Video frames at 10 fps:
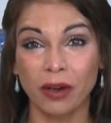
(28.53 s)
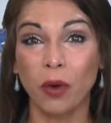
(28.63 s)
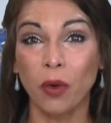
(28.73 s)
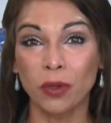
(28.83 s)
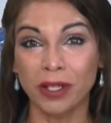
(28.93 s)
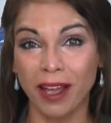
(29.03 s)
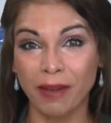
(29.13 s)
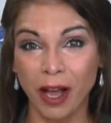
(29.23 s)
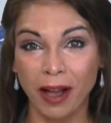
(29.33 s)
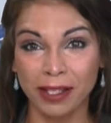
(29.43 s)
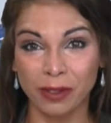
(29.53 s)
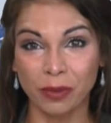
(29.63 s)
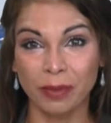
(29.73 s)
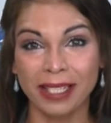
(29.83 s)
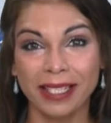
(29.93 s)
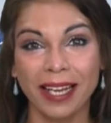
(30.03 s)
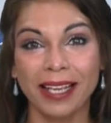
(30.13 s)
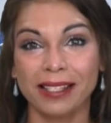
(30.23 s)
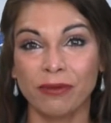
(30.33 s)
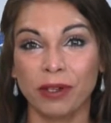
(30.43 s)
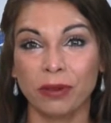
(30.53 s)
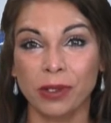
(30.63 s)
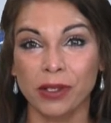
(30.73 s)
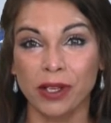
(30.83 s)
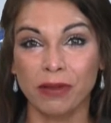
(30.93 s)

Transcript: all time highs on Monday as the Federal Reserve